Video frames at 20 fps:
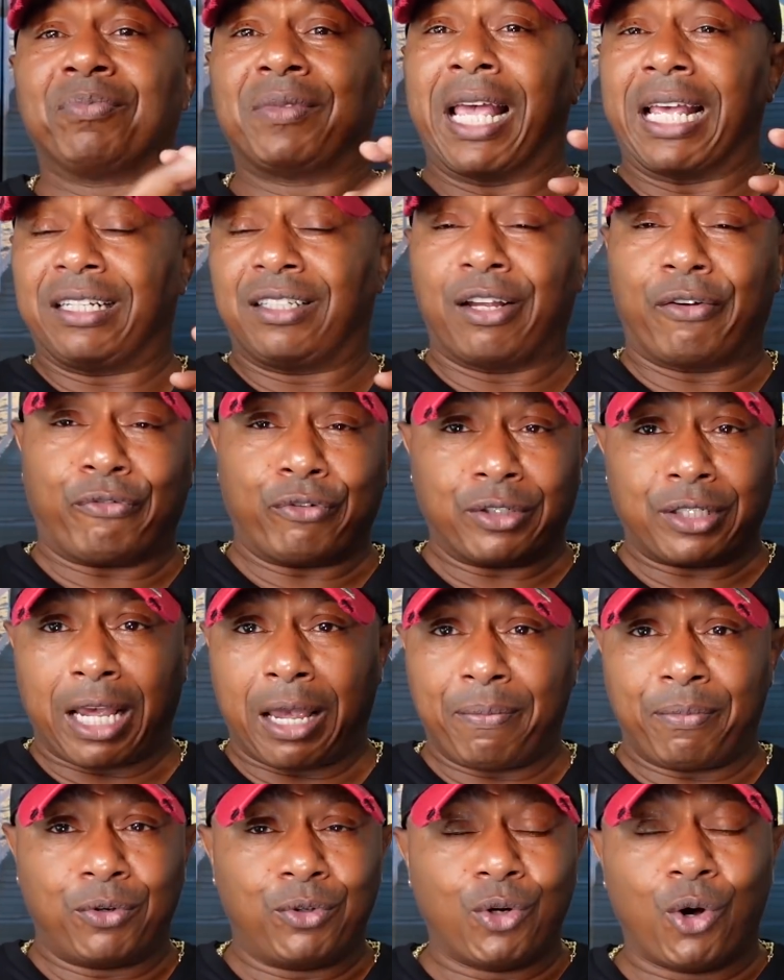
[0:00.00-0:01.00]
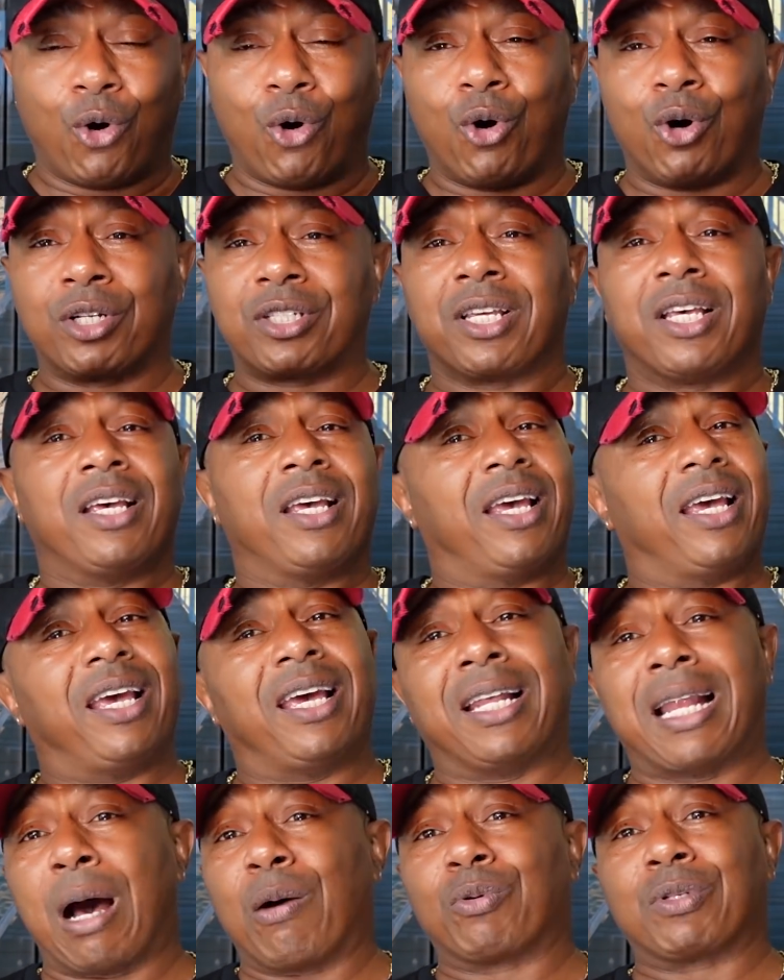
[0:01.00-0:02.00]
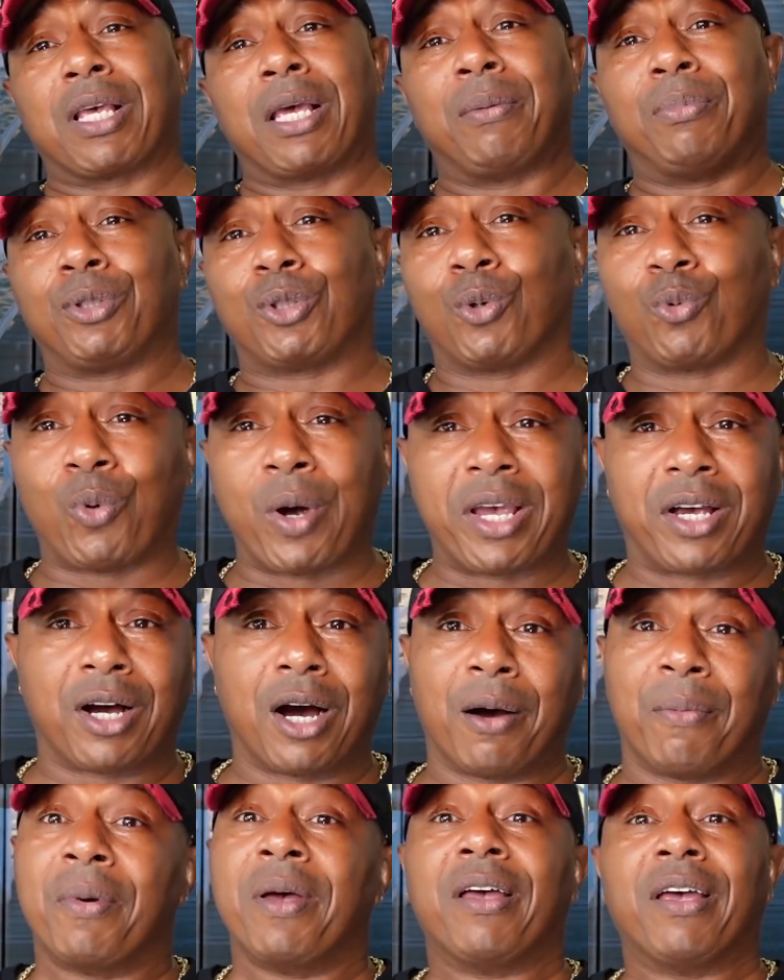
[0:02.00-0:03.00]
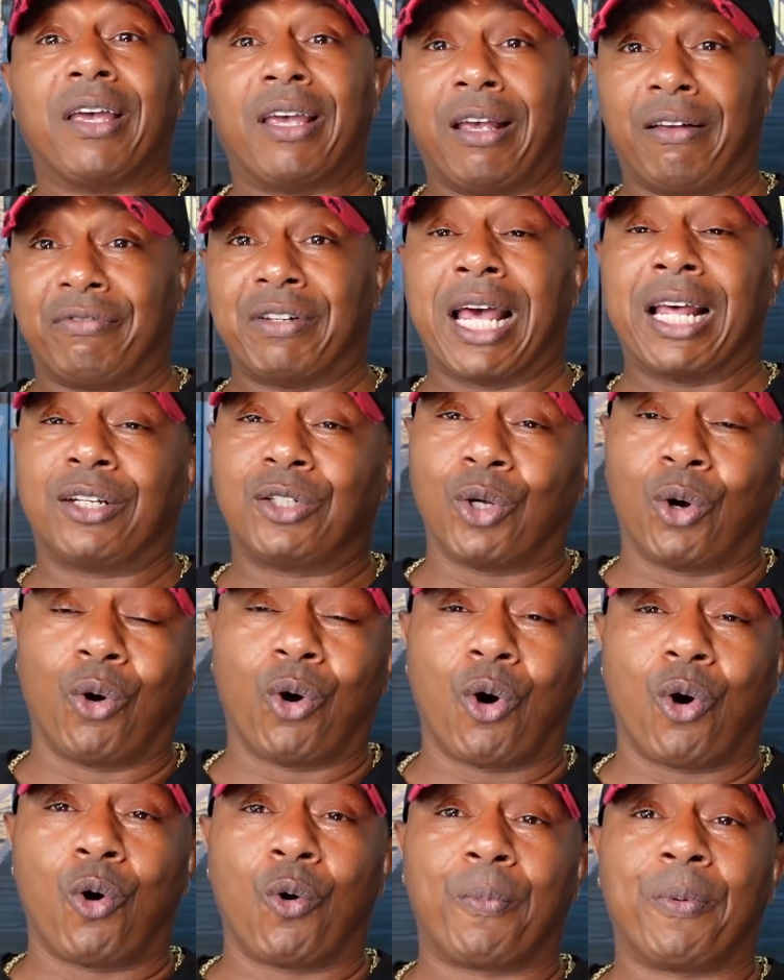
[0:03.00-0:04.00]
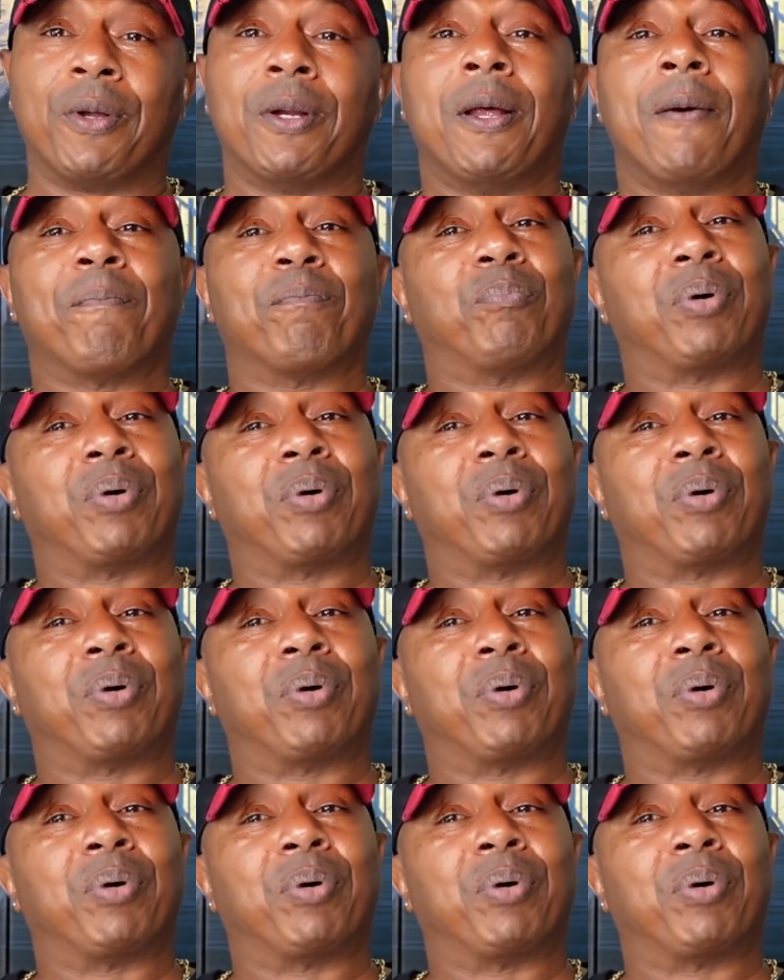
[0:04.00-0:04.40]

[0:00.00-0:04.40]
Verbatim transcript: that different type of noise, and I was able to wake up if that door opened.